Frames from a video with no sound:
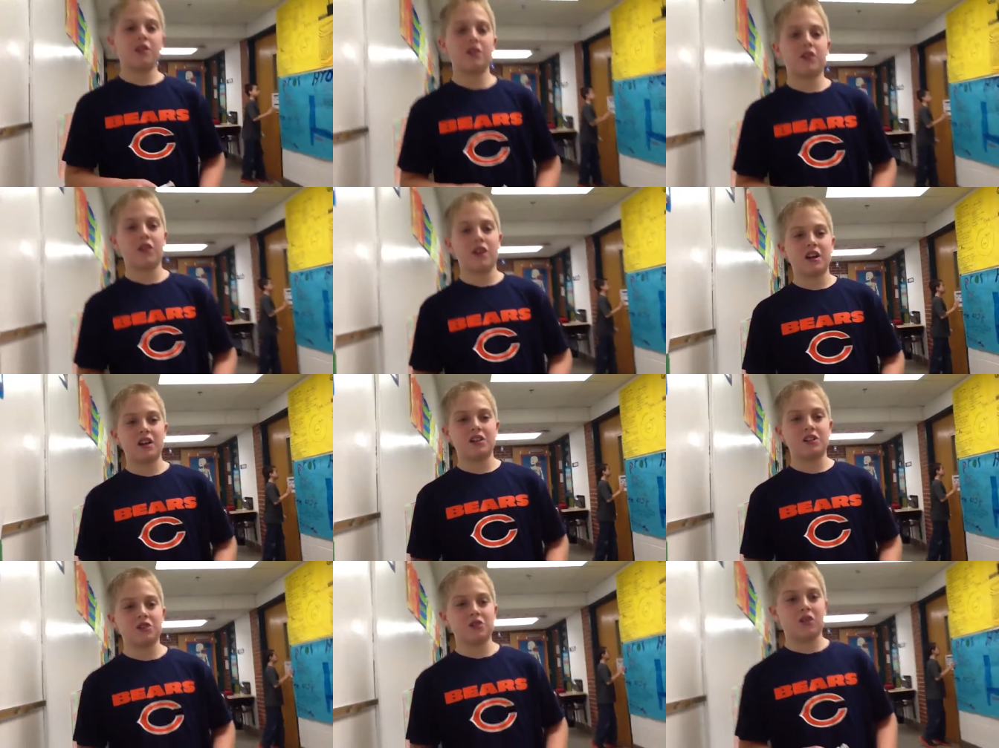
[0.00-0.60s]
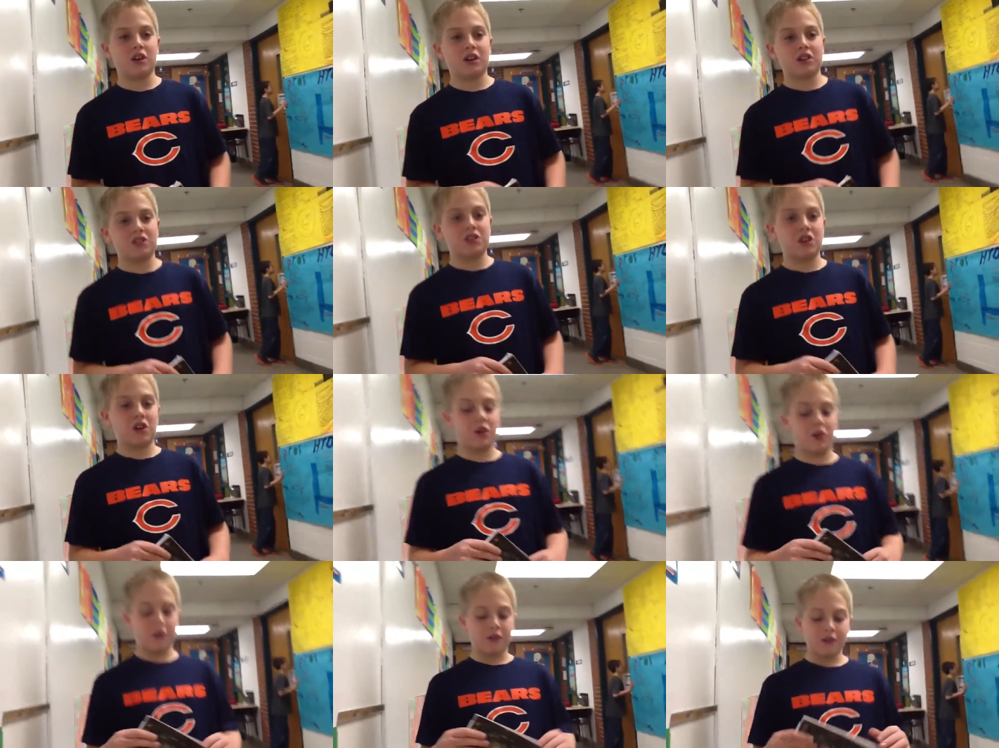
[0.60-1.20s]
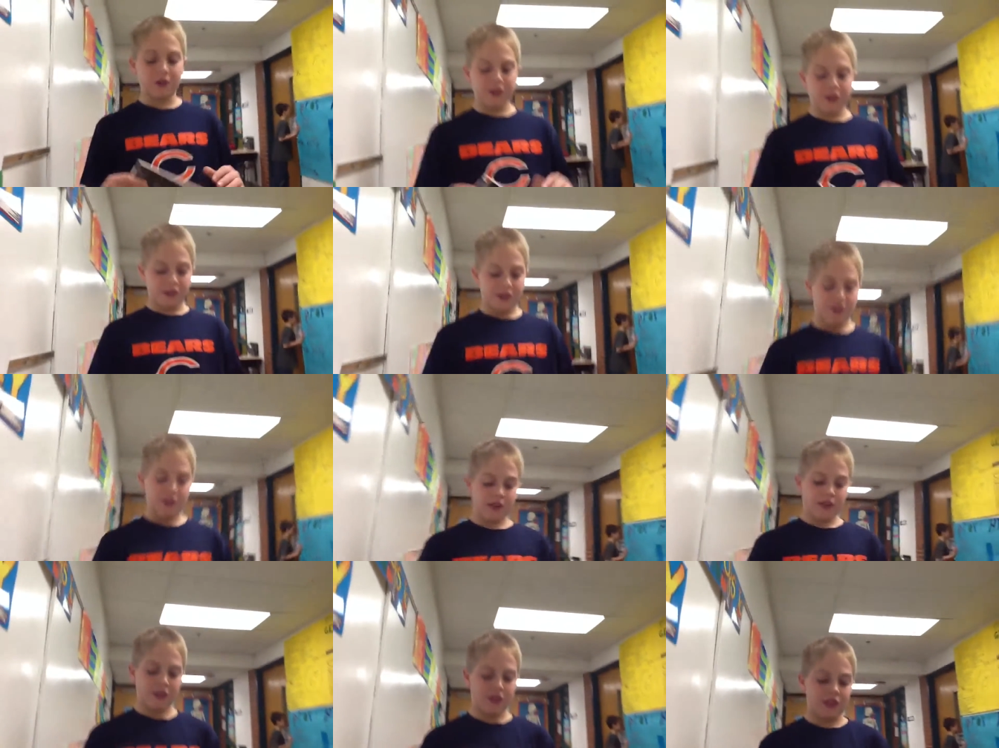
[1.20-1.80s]
of the greatest stories. So
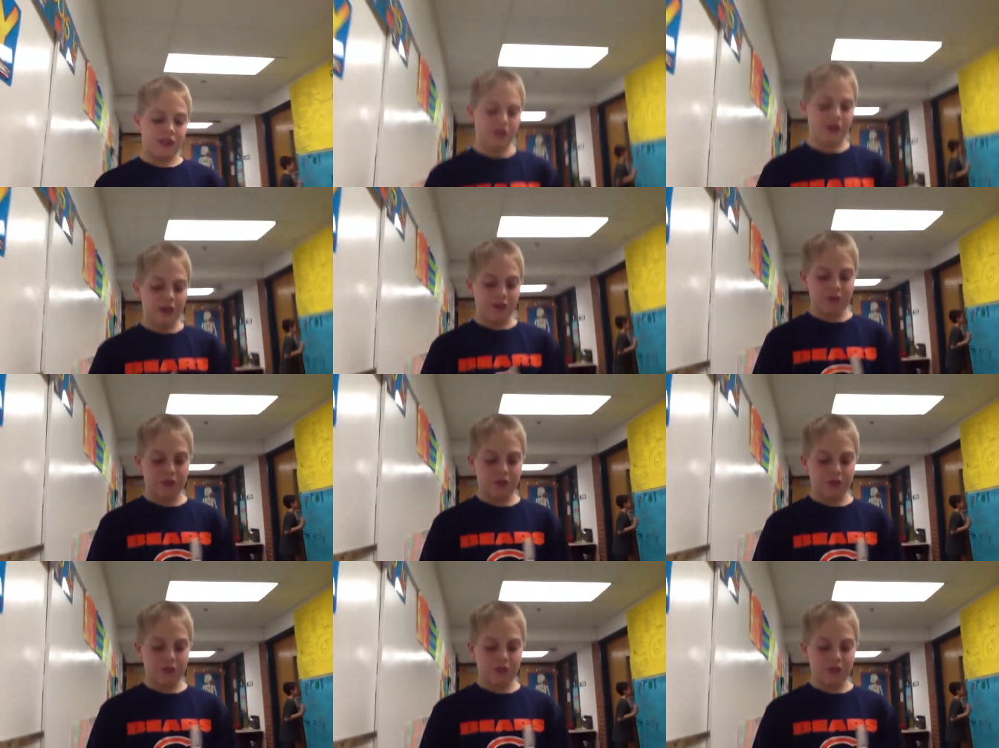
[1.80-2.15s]
look